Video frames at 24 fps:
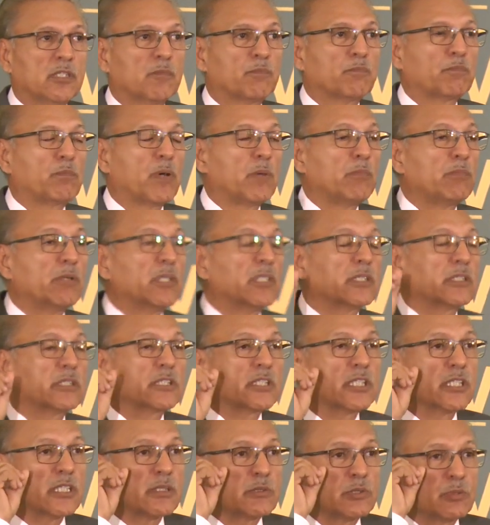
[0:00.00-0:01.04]
the public
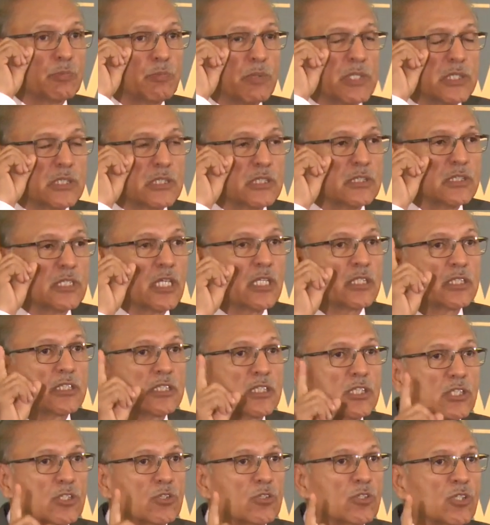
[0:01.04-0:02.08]
spaces are
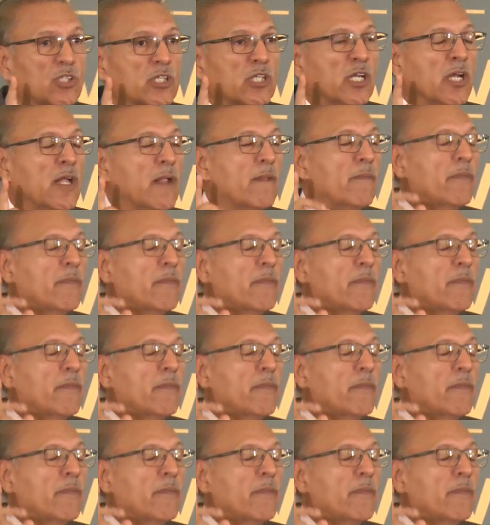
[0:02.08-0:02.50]
secured,